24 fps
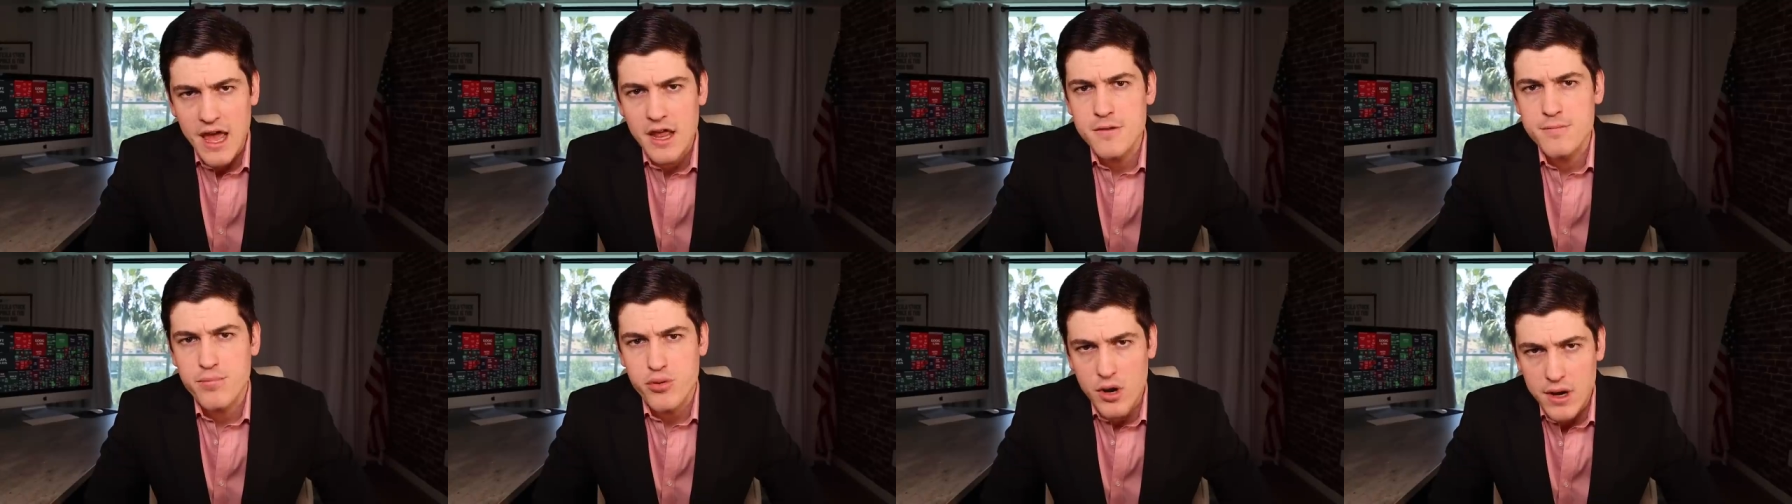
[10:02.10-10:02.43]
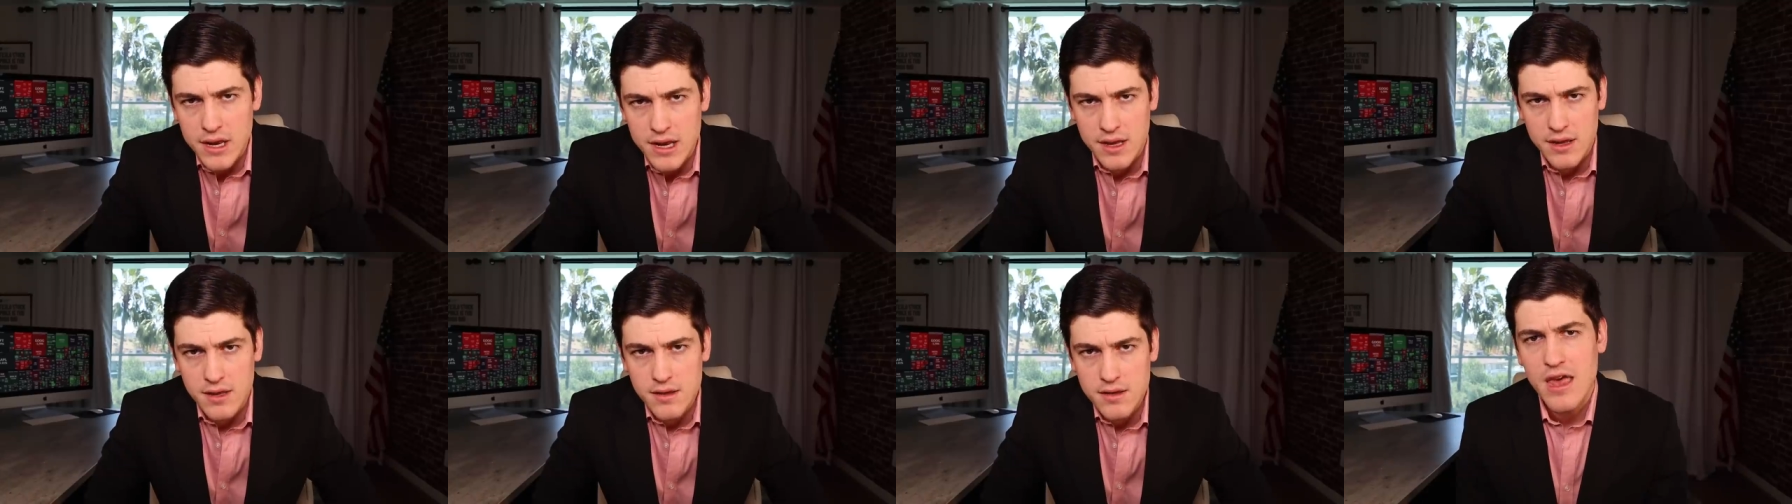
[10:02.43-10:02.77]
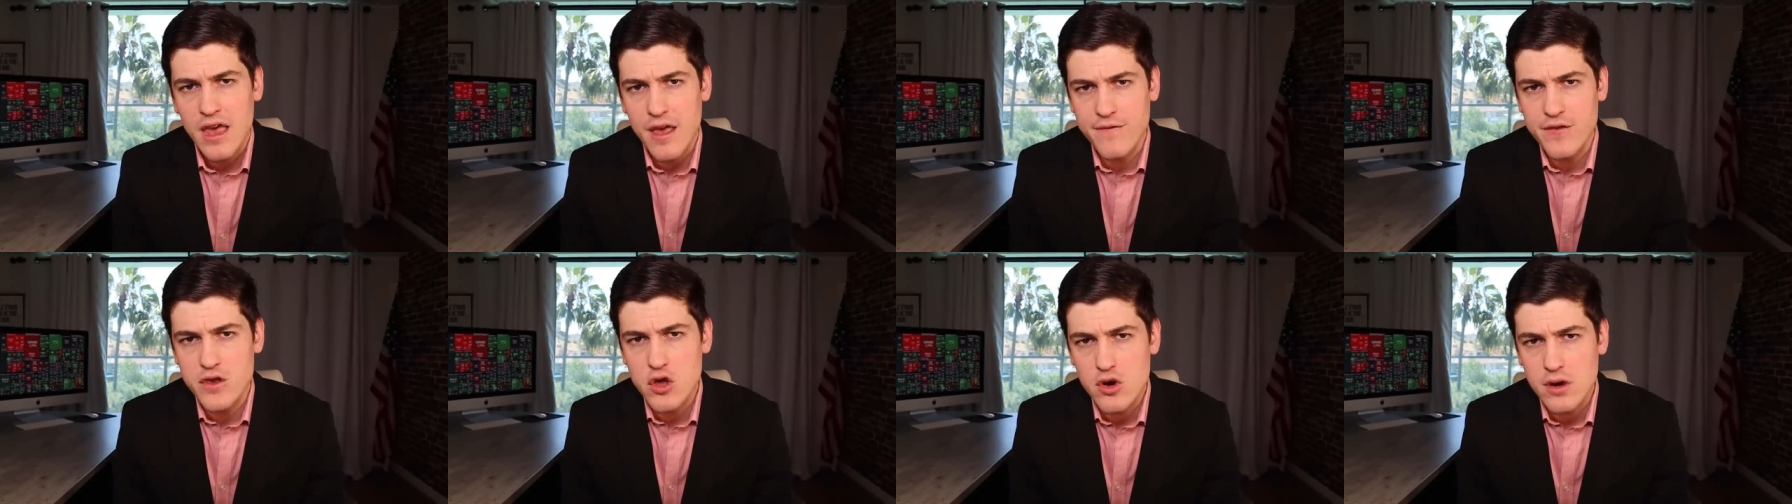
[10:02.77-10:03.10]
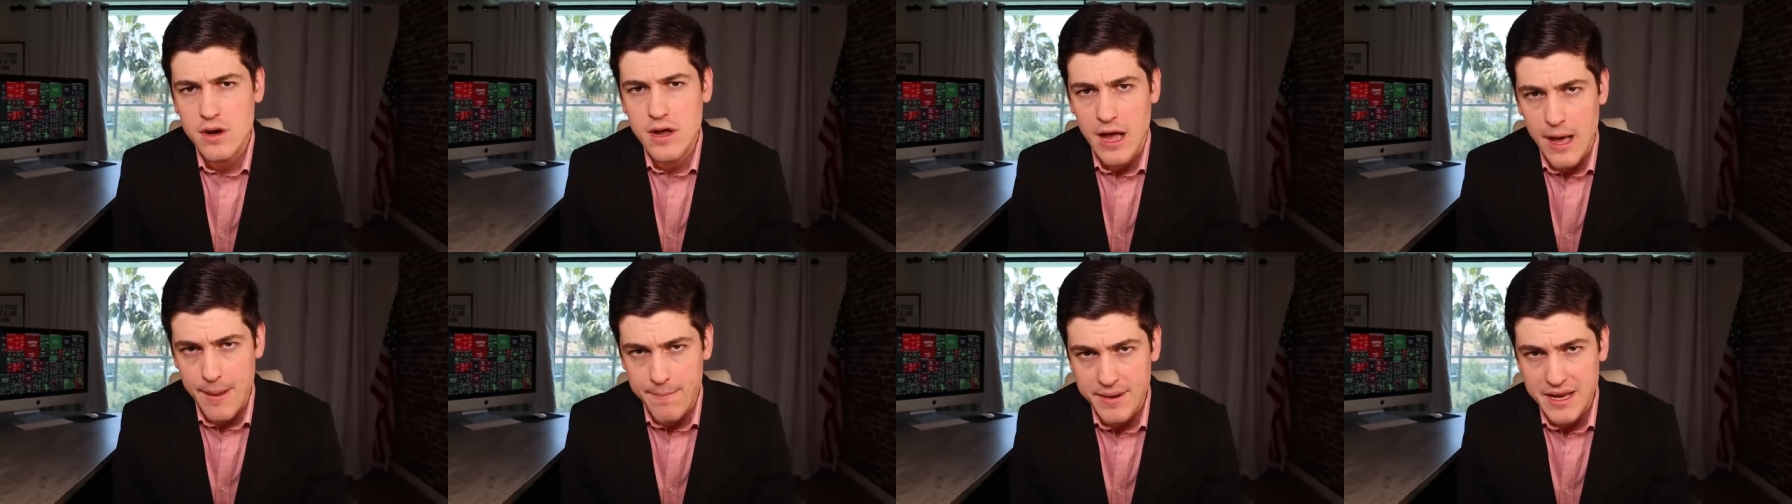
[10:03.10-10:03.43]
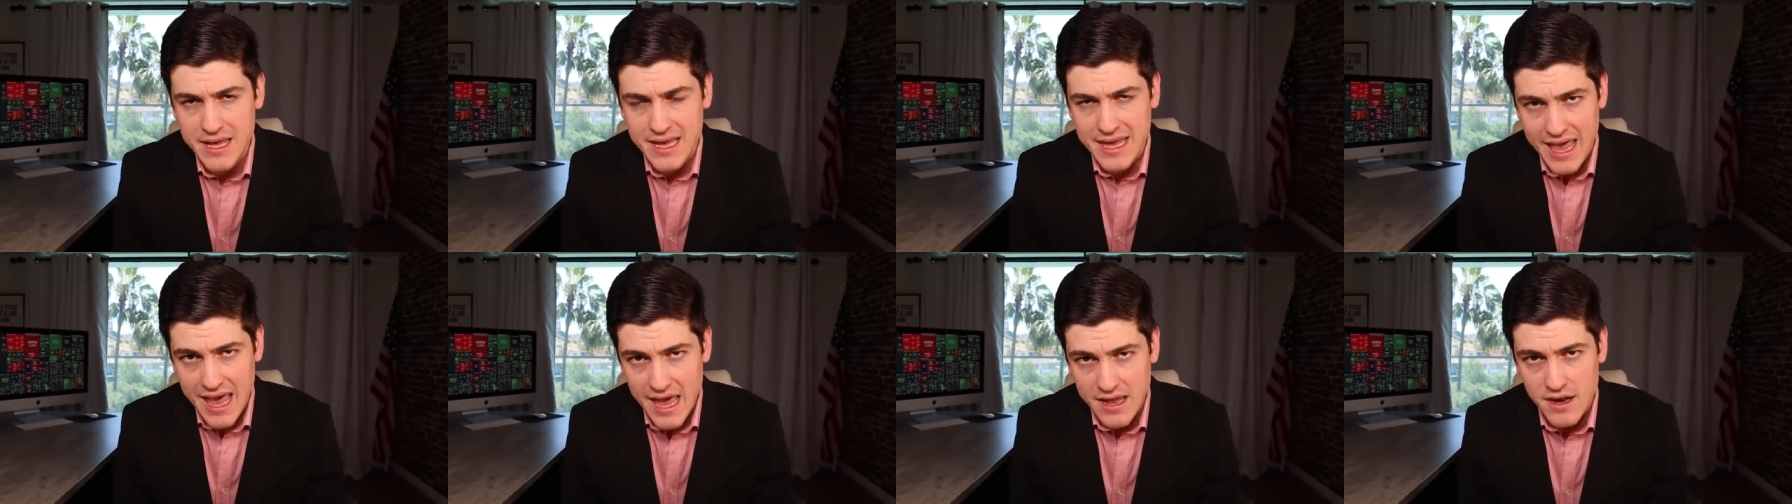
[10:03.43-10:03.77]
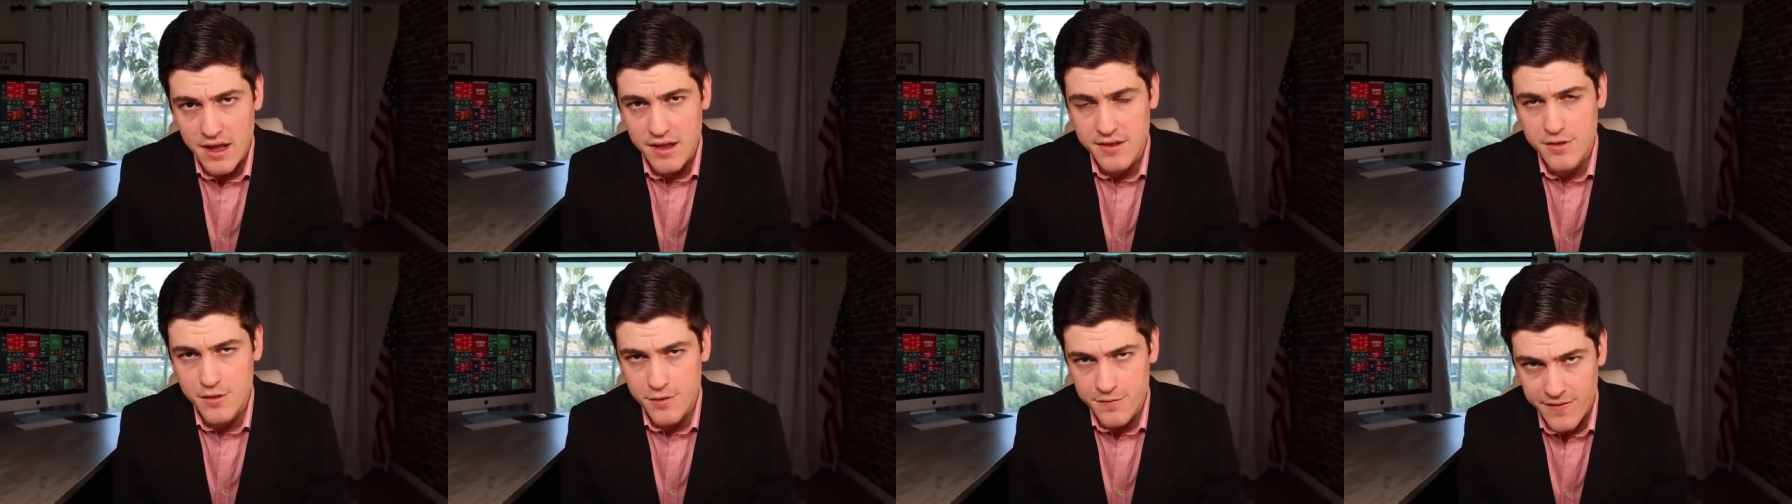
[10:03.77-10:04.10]
end pretty. If your company
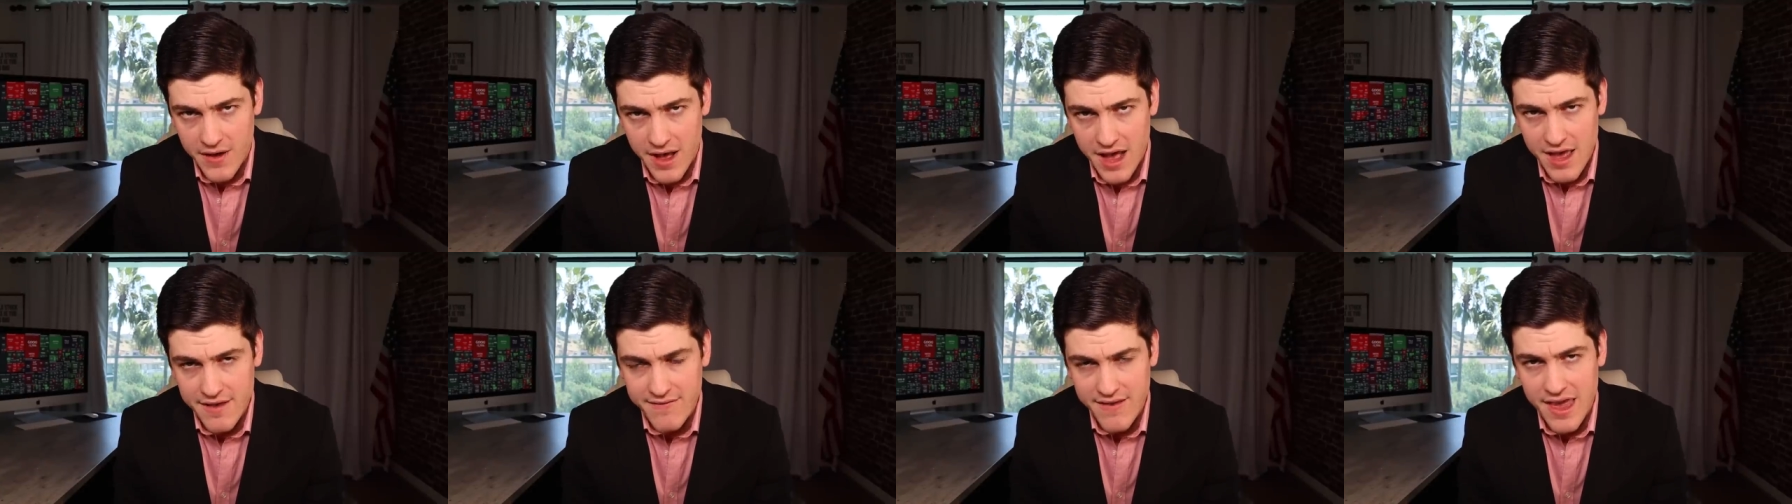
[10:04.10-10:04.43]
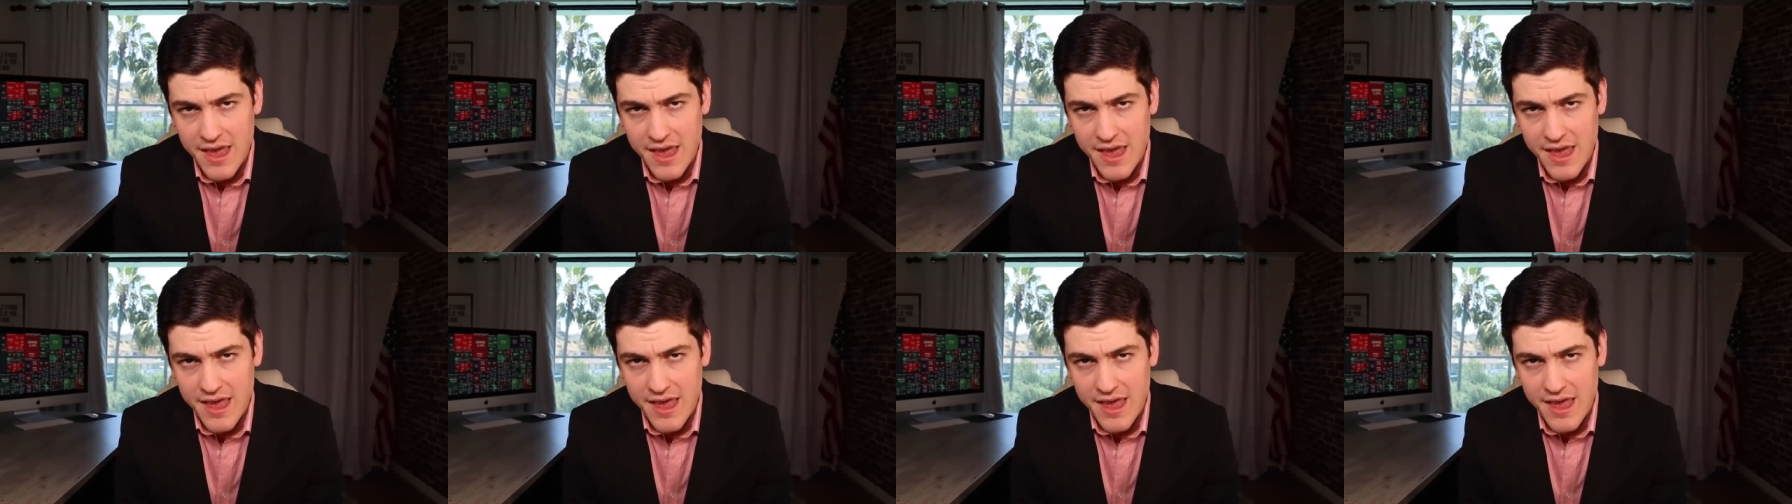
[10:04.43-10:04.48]
cannot survive